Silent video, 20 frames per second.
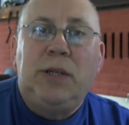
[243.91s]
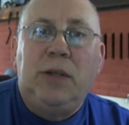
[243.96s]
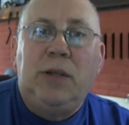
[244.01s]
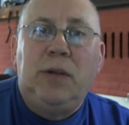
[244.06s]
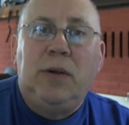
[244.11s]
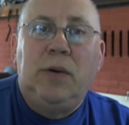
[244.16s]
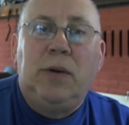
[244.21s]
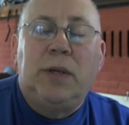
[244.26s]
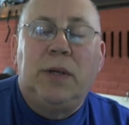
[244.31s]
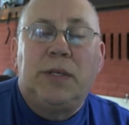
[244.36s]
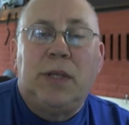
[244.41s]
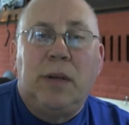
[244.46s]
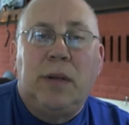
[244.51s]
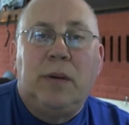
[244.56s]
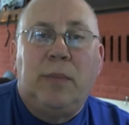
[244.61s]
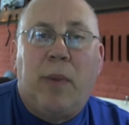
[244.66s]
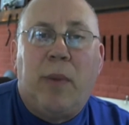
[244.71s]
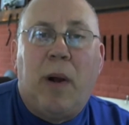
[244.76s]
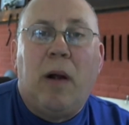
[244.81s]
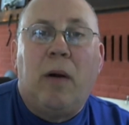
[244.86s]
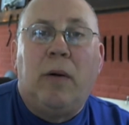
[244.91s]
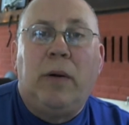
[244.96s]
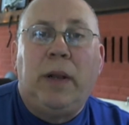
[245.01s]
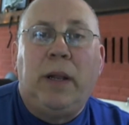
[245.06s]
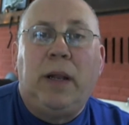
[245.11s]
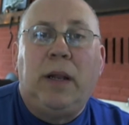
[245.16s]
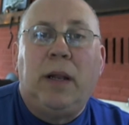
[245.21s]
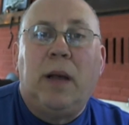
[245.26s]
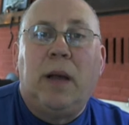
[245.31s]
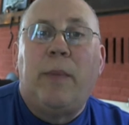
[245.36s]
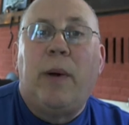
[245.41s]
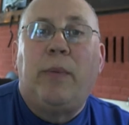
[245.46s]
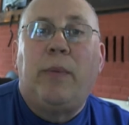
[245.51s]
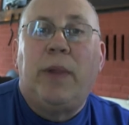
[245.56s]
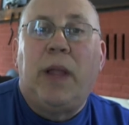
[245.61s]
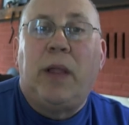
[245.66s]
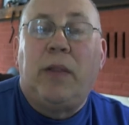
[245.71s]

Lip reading: you as the borrower need to come up with